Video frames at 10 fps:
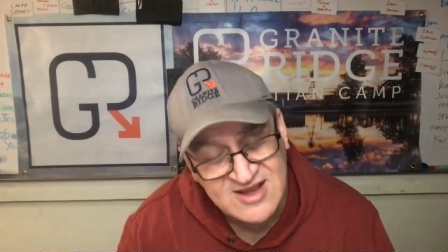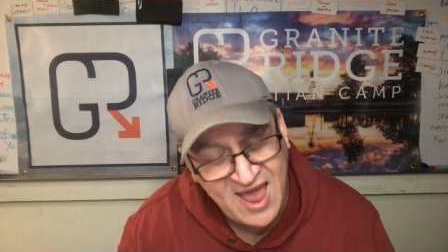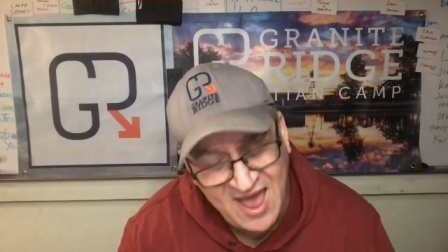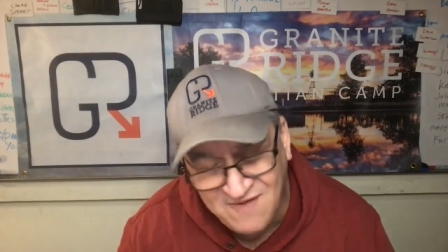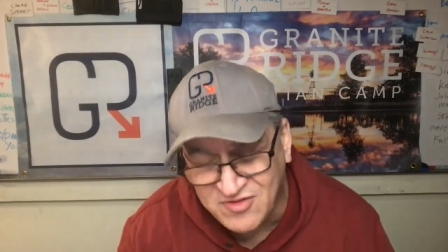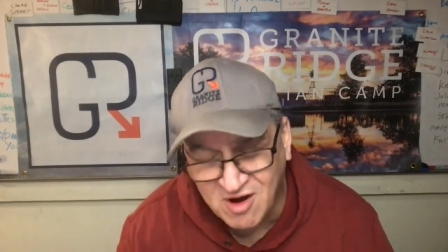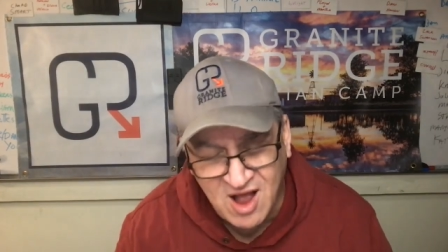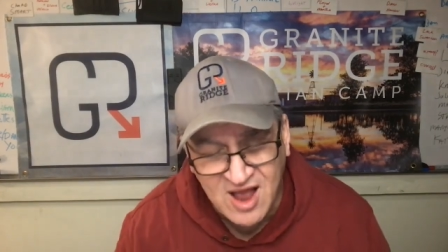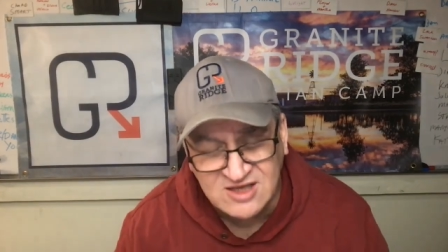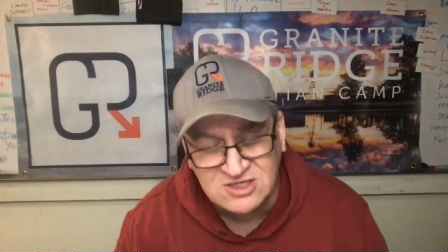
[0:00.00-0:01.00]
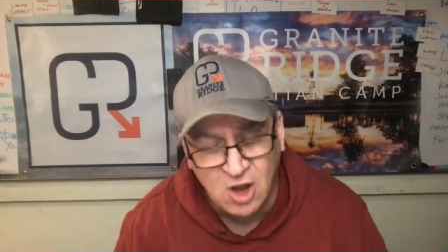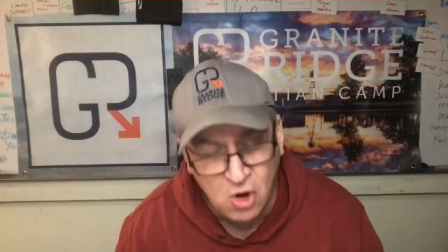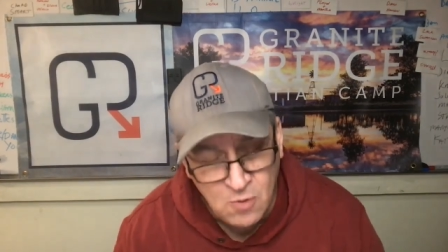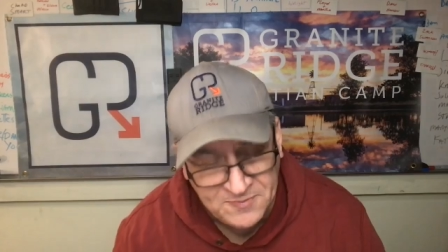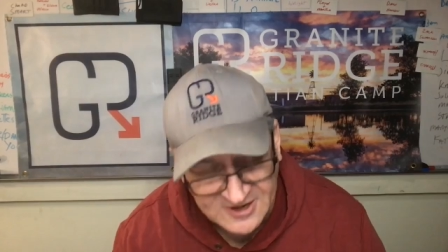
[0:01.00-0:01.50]
to have their eyes
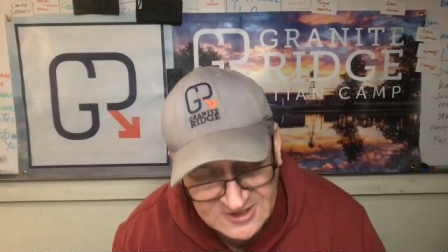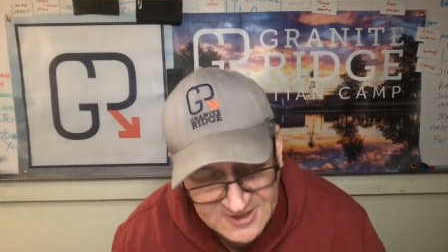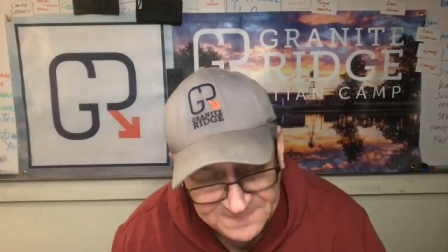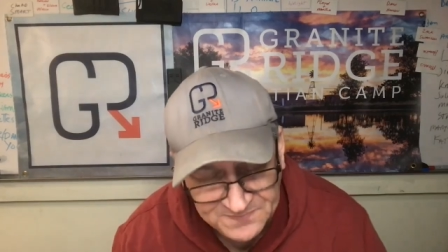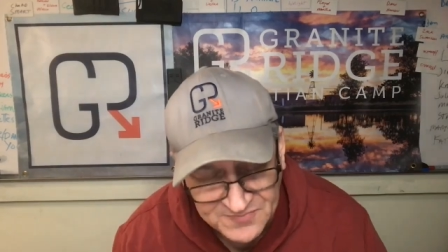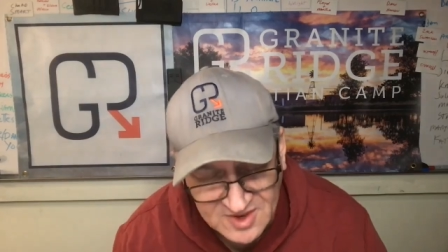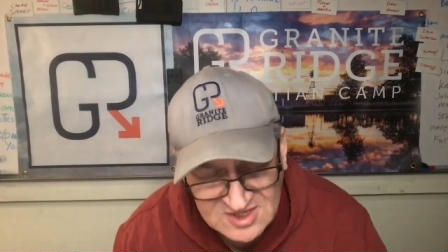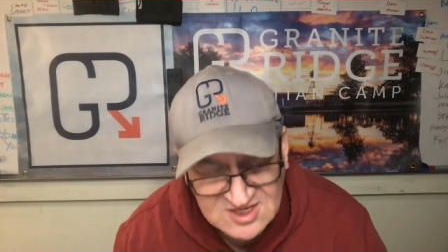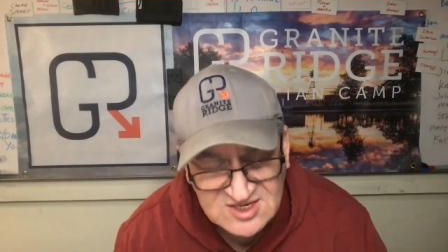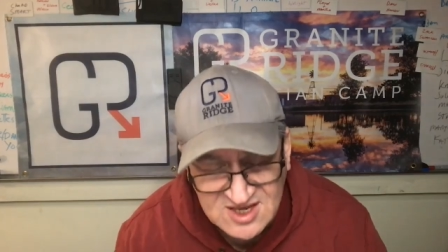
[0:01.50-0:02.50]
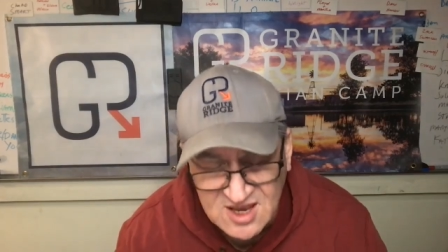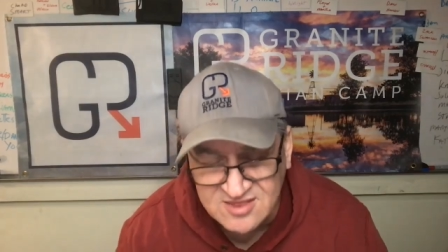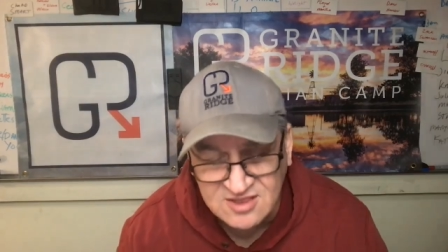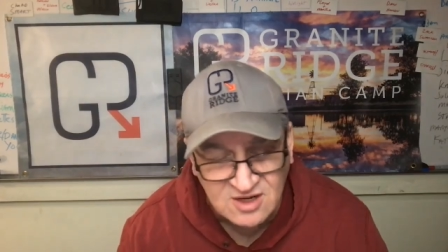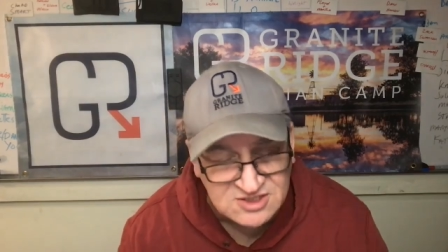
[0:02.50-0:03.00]
opened to see
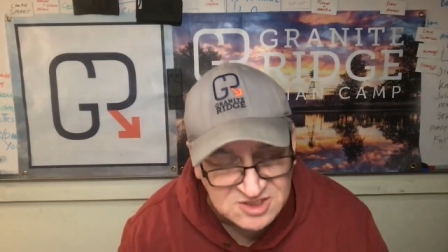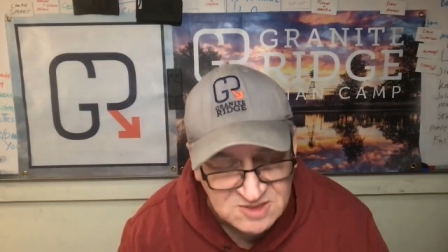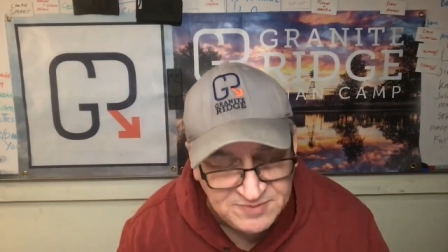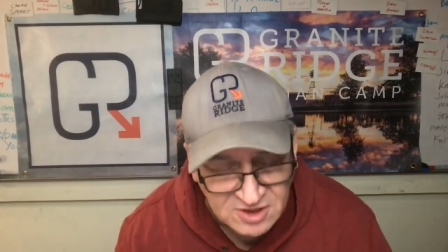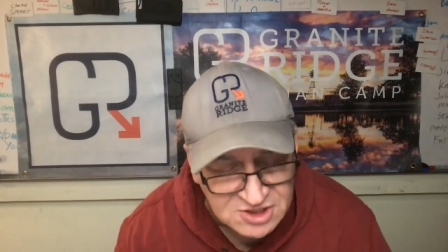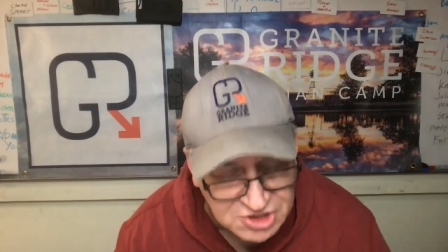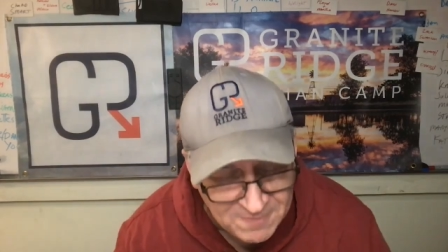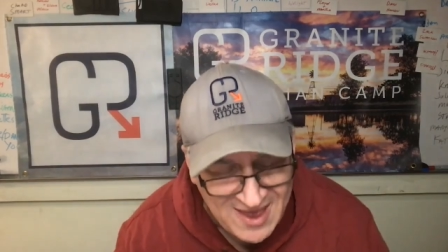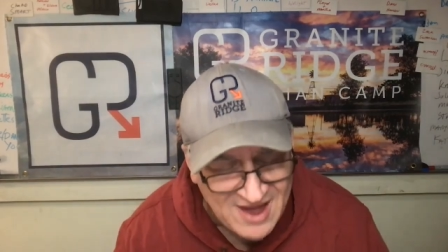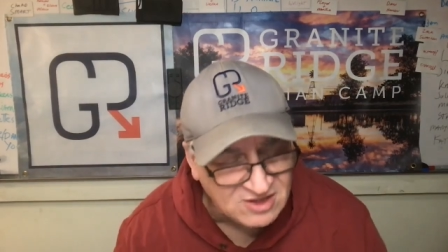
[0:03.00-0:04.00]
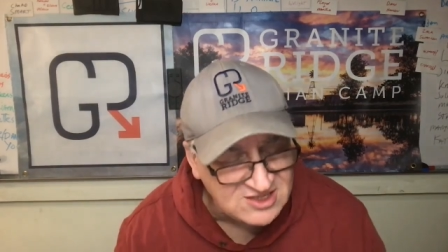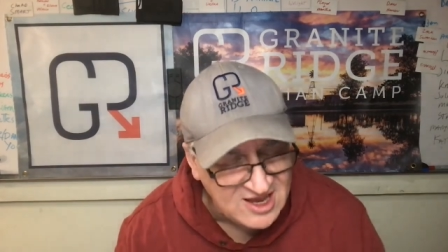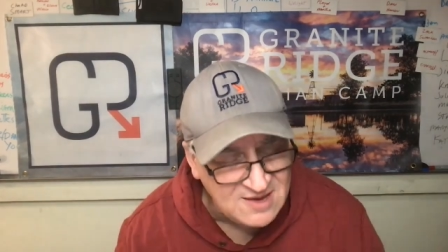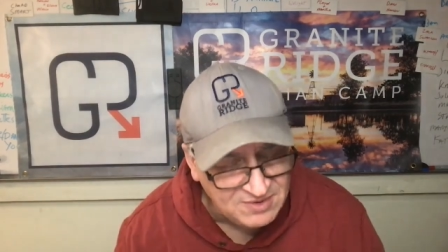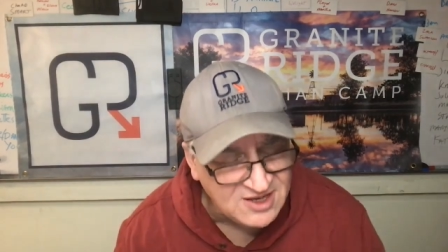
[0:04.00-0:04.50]
that there's a spiritual battle
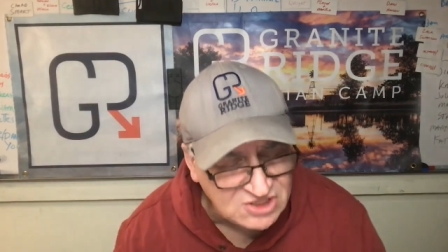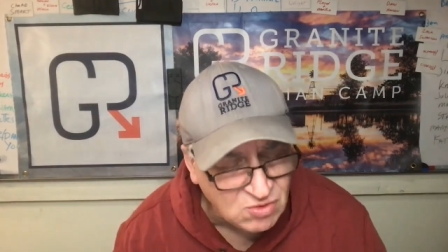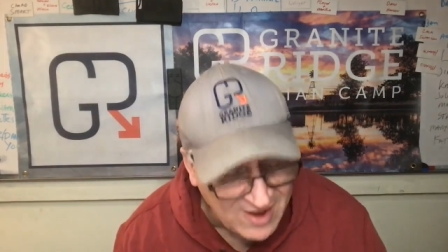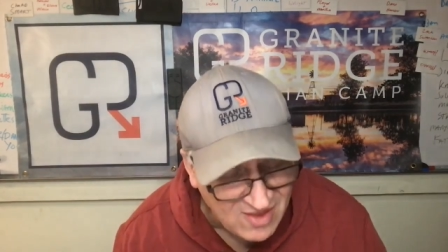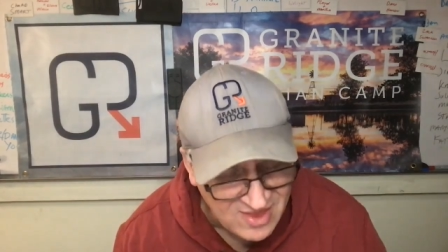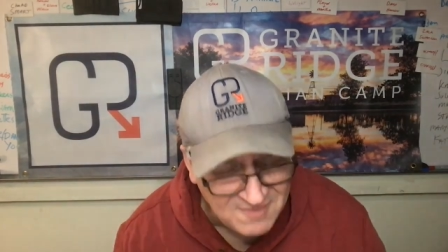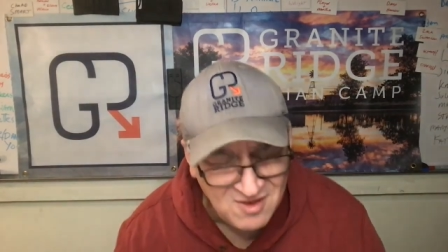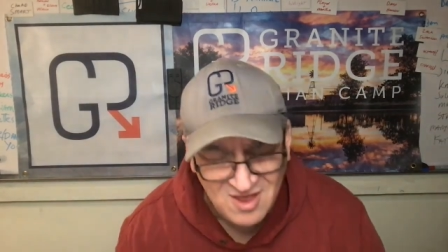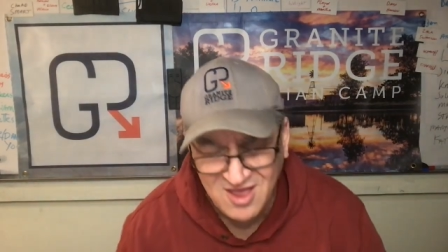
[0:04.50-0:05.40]
taking place around them.